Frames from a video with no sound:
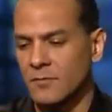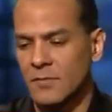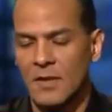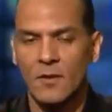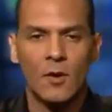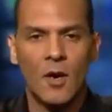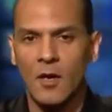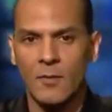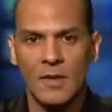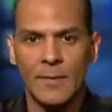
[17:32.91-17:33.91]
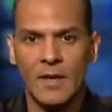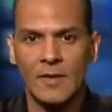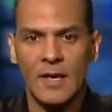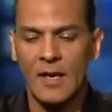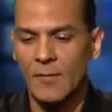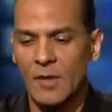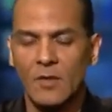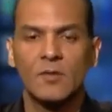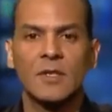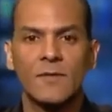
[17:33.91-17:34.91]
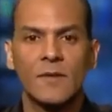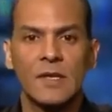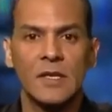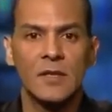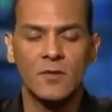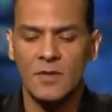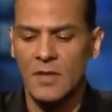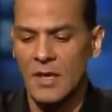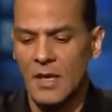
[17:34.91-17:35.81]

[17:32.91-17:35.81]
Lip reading: There's no argument about that. I've been using it for years,